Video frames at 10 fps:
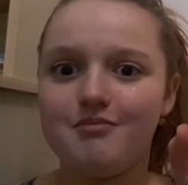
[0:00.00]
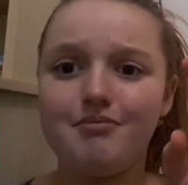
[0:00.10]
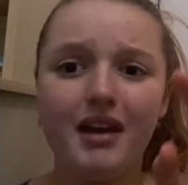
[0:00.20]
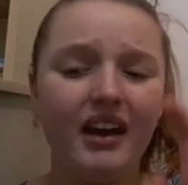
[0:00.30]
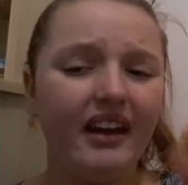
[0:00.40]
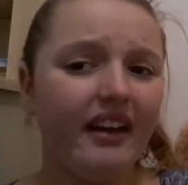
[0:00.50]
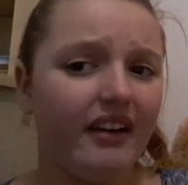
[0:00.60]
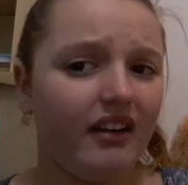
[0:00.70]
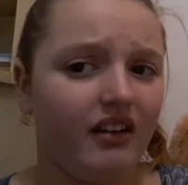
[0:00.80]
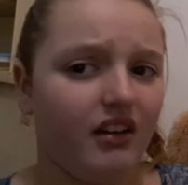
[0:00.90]

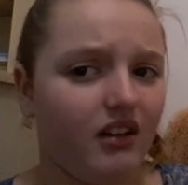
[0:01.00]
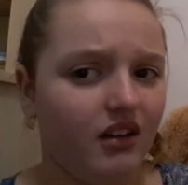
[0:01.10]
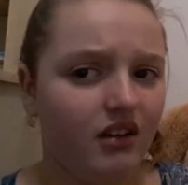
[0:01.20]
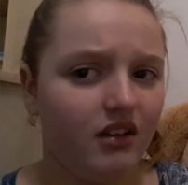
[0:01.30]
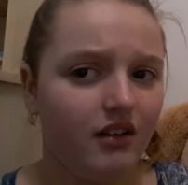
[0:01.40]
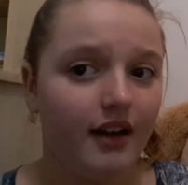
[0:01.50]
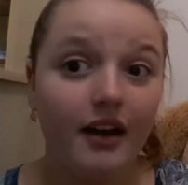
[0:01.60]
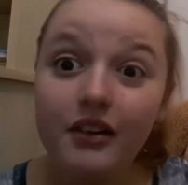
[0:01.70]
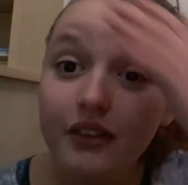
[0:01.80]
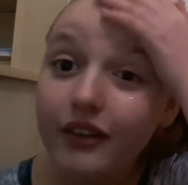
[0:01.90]
Bear!
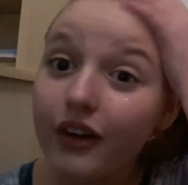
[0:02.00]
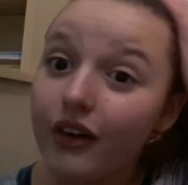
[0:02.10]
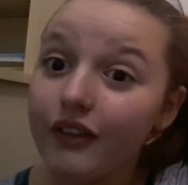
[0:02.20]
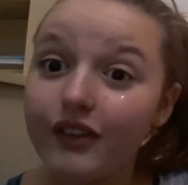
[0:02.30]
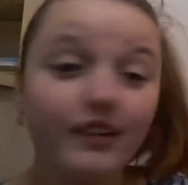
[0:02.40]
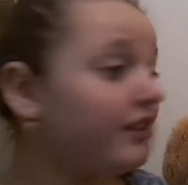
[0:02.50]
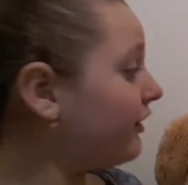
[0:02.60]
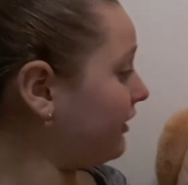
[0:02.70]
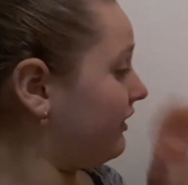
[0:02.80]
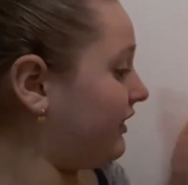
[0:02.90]
I don't know if you
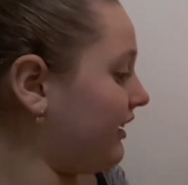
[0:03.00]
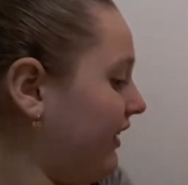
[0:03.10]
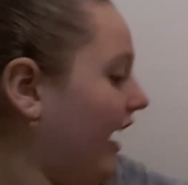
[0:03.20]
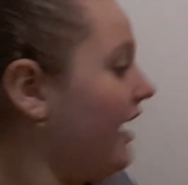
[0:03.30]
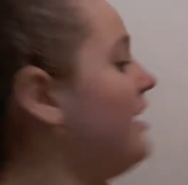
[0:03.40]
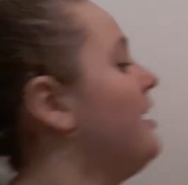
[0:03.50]
can see that.